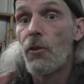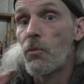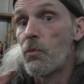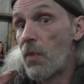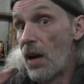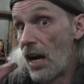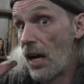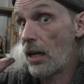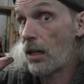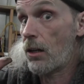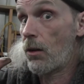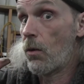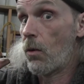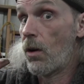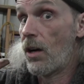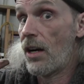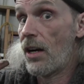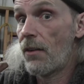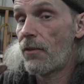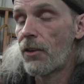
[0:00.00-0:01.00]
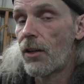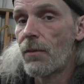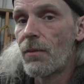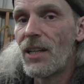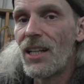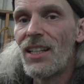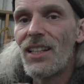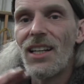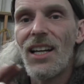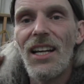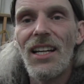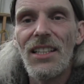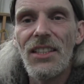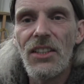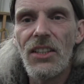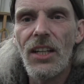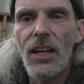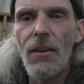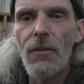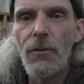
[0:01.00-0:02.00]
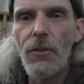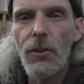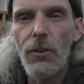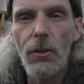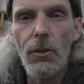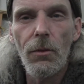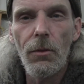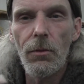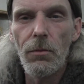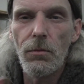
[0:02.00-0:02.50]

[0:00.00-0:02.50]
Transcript: Back away from it, let it set for